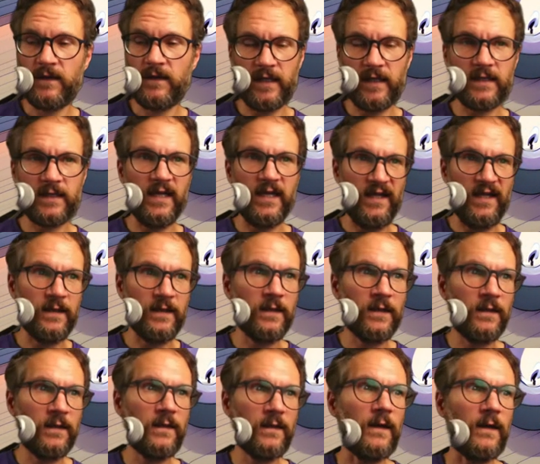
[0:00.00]
I can't.
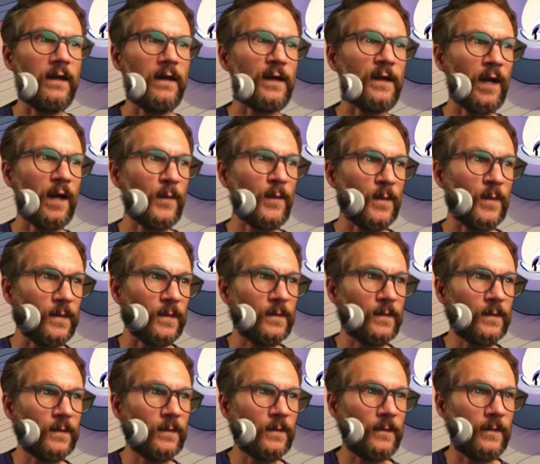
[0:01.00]
Um,
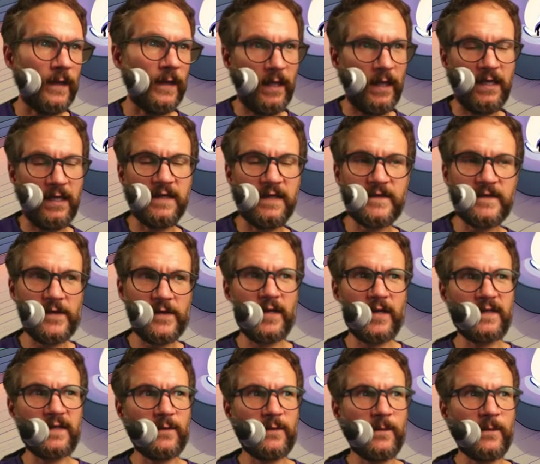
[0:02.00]
and he still
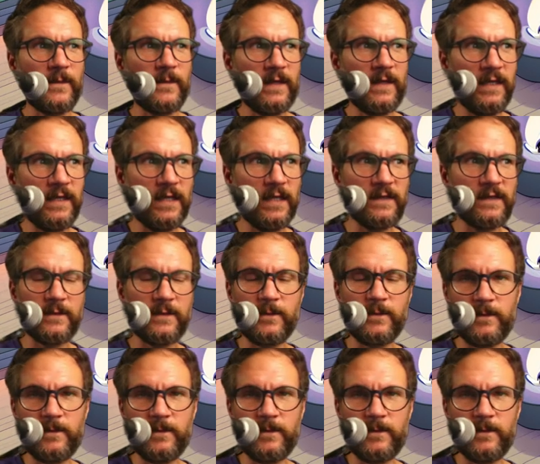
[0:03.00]
gets a, he gets a